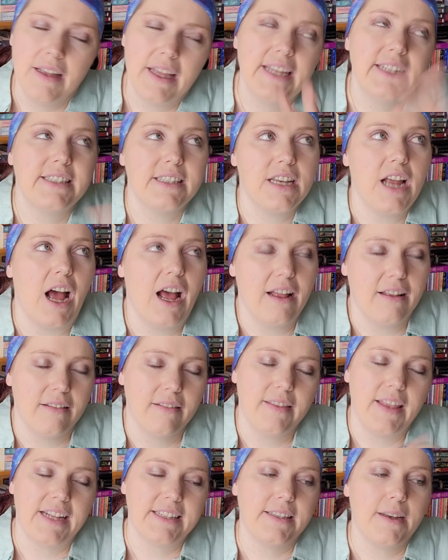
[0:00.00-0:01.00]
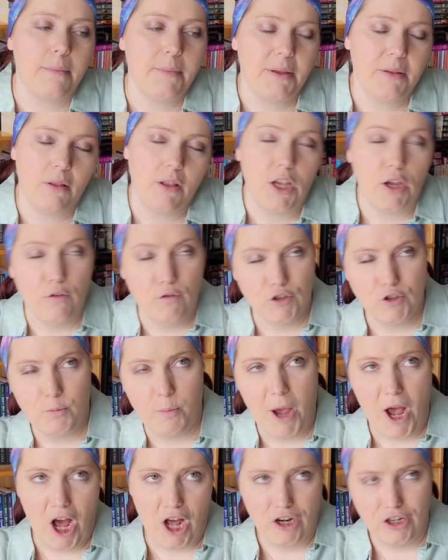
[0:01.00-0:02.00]
it's not that's not me if
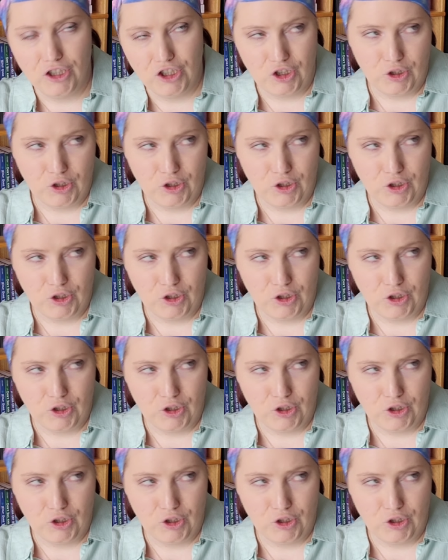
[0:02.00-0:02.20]
it's bad